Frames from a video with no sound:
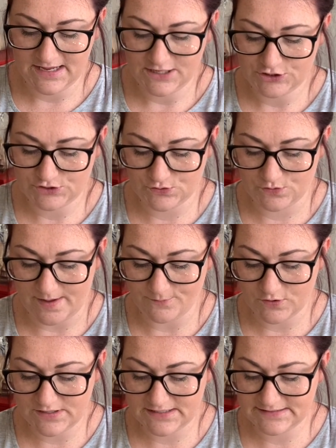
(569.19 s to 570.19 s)
So I'm
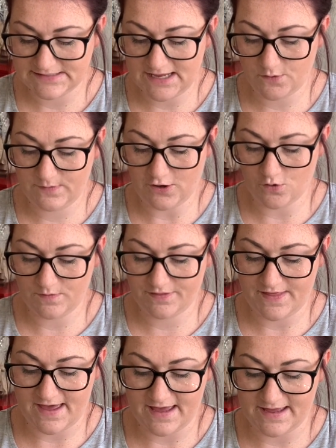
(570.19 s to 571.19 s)
going to see how we get on with that.